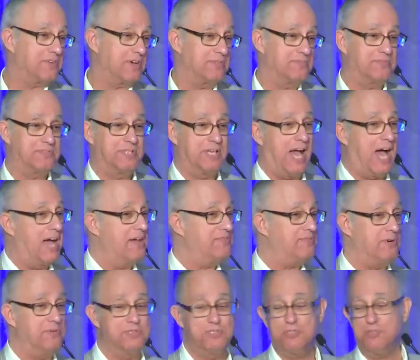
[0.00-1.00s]
uh, the
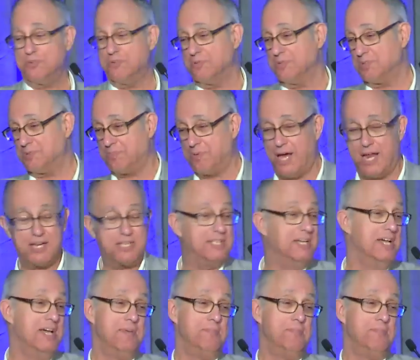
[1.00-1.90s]
iPhone is the coolest product,